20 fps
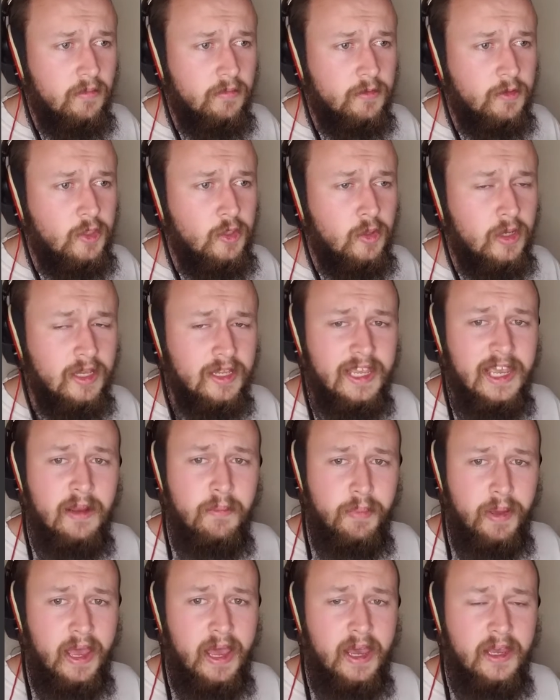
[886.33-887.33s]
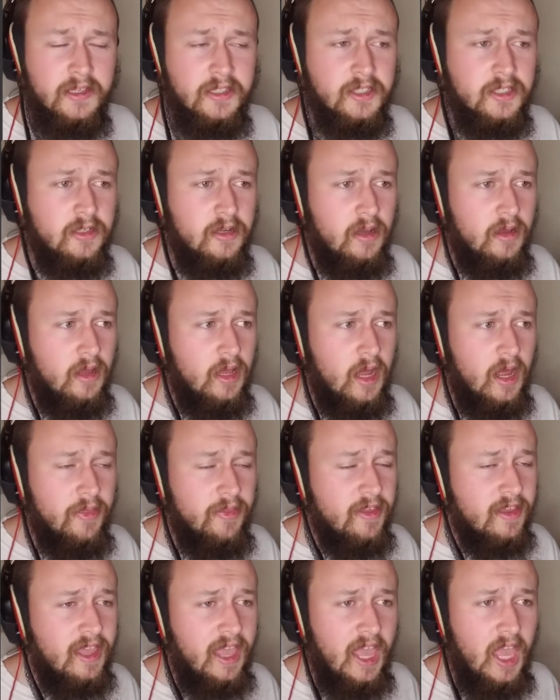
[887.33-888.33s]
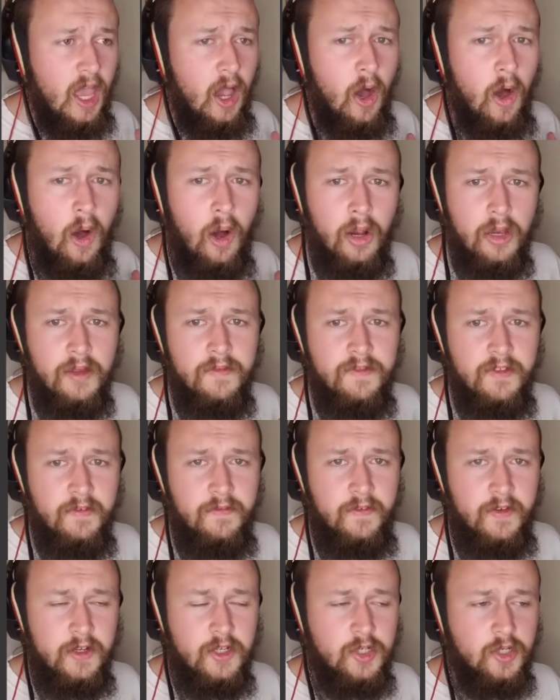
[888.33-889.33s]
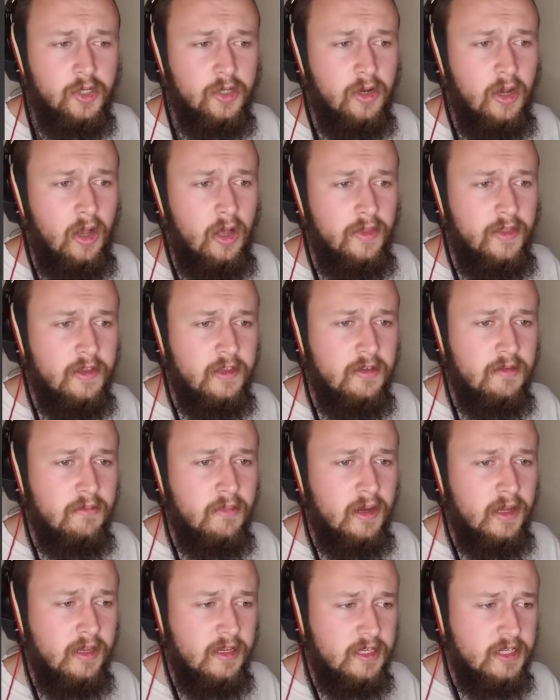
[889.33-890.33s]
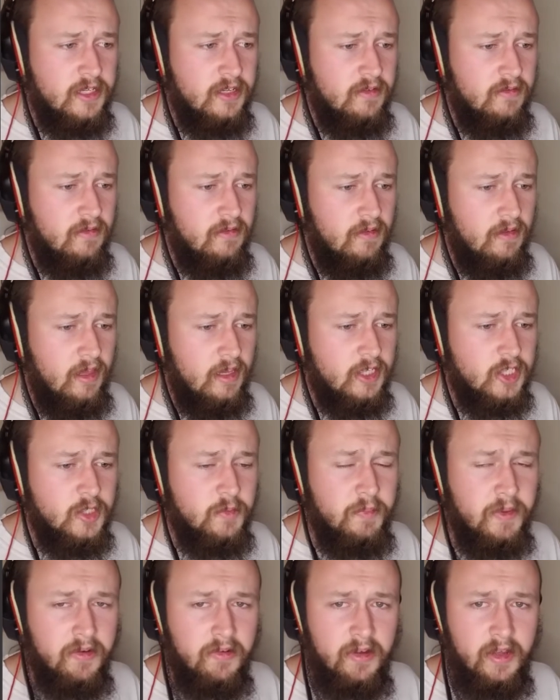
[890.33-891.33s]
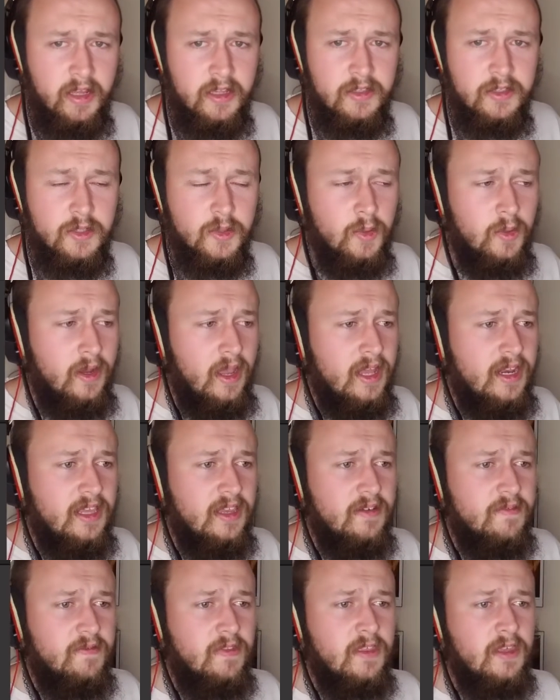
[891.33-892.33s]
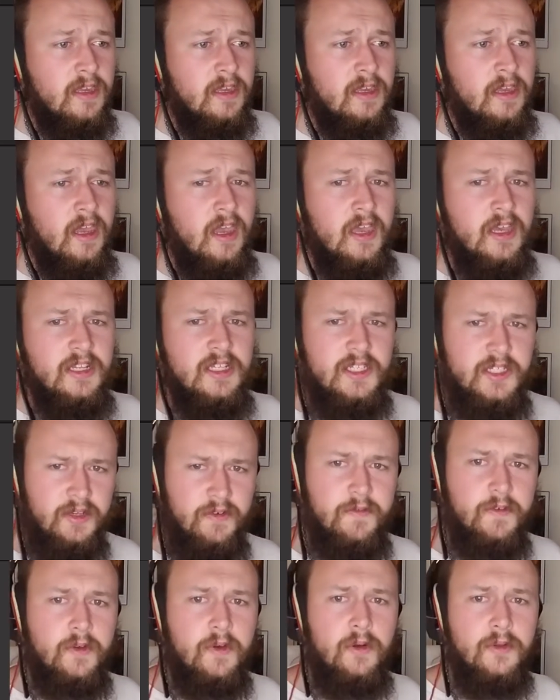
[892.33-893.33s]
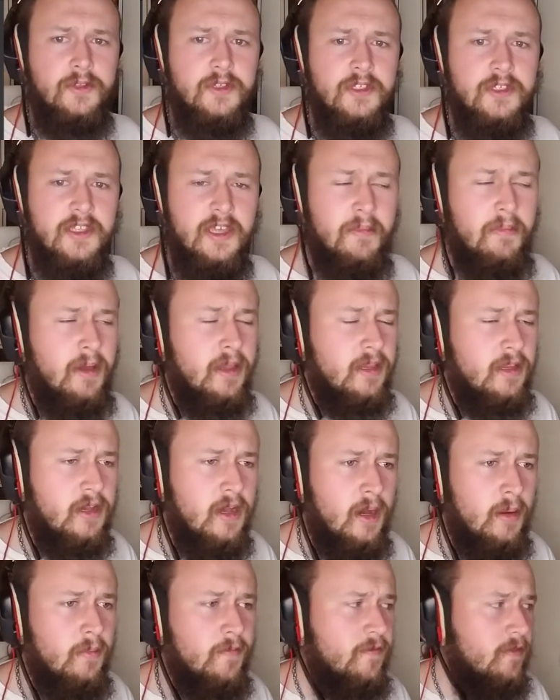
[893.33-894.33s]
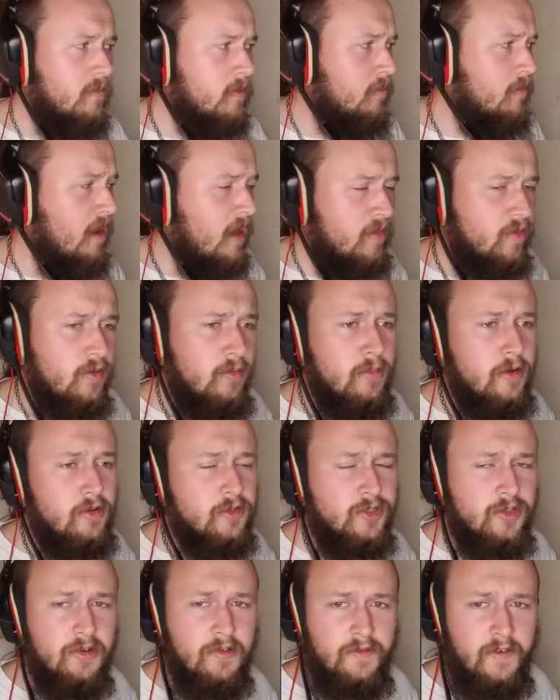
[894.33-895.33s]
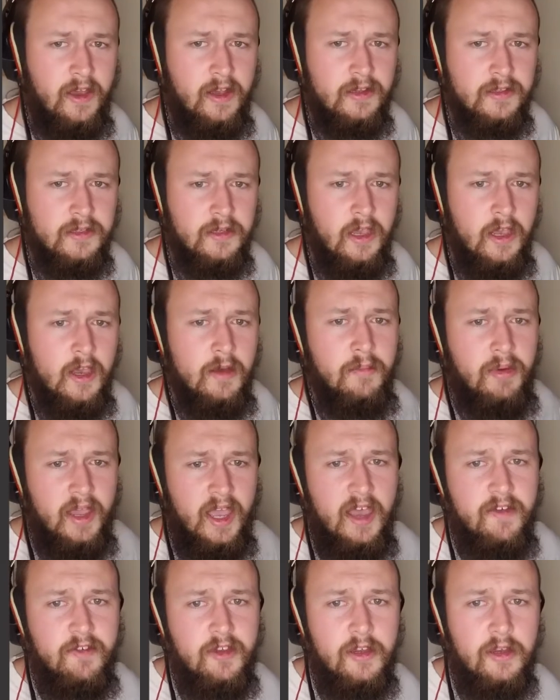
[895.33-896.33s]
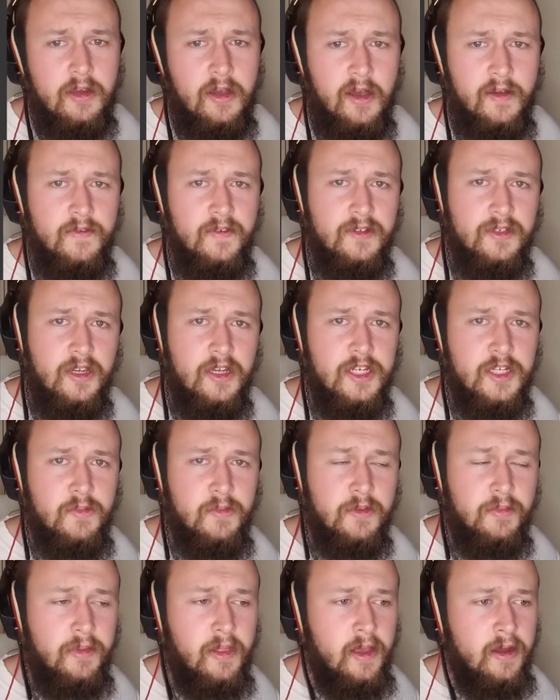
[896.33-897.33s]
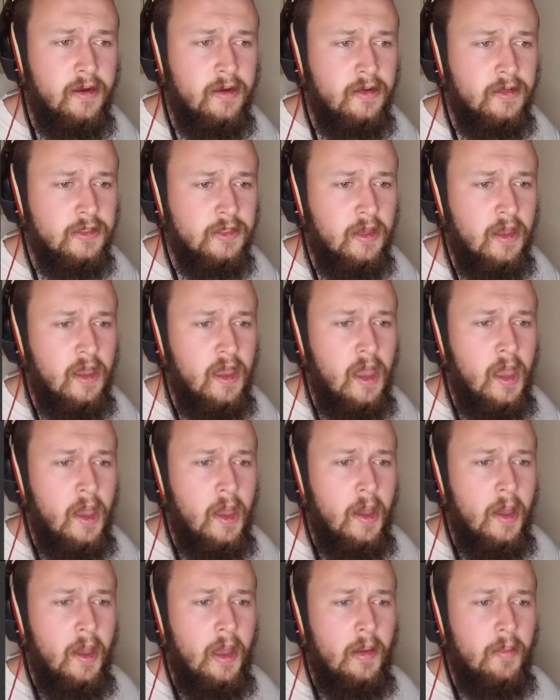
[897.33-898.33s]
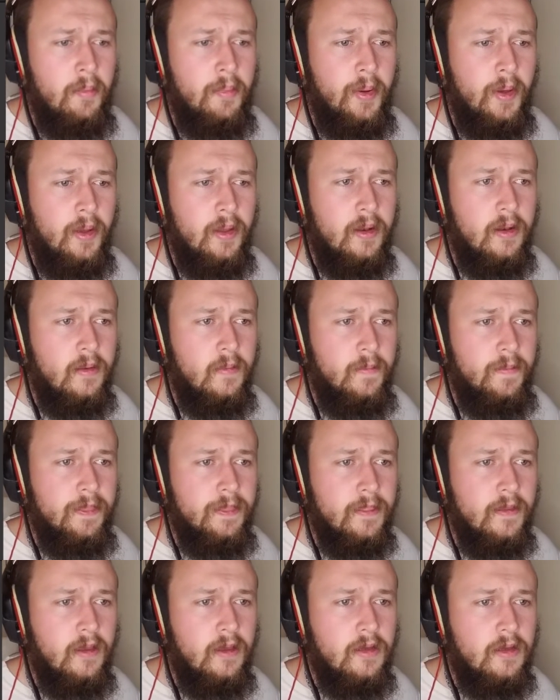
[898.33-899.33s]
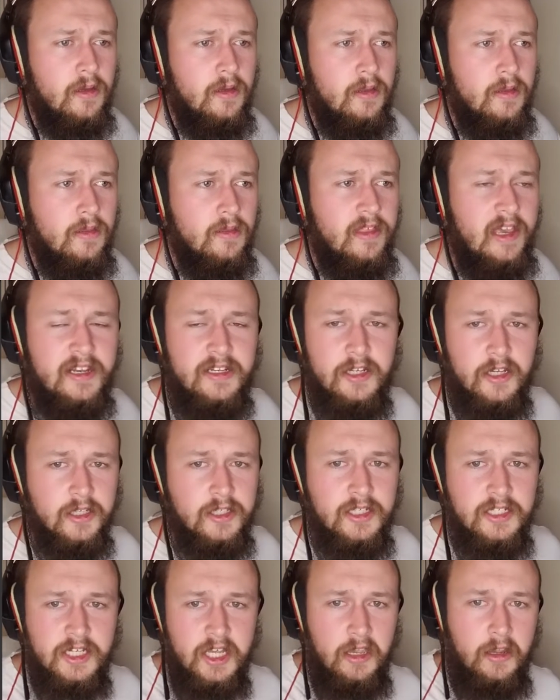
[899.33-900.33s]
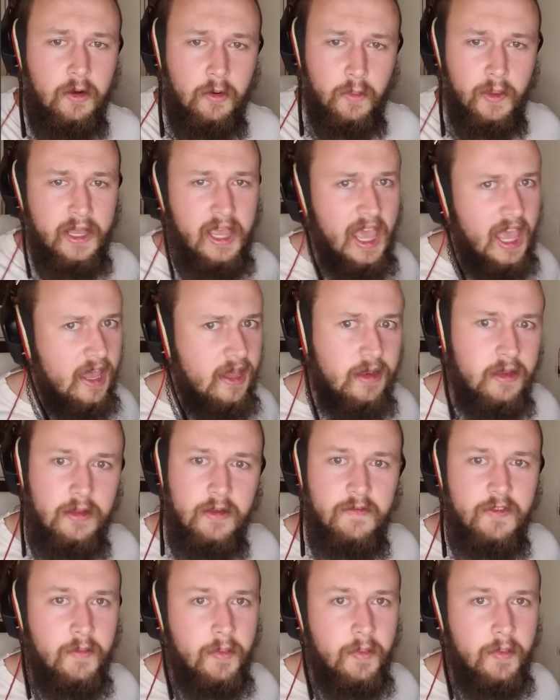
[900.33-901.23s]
you can get past, I think, all of the vitriol that you might experience or any of the difficulties that might come from the Matthew Mercer effect by having a conversation with players, but that doesn't take away any of the